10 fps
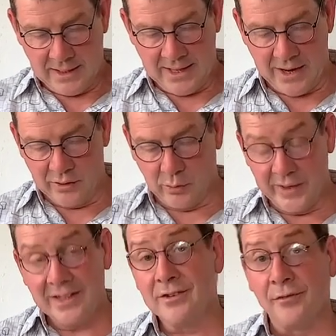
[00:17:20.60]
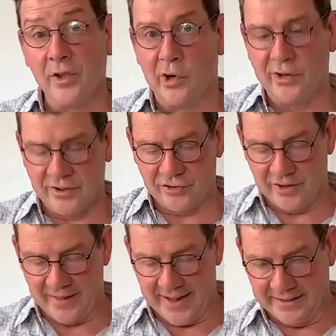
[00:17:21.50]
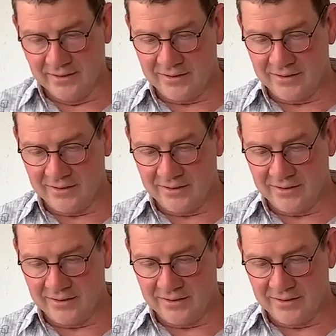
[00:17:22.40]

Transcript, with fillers: Now, going into floristry then,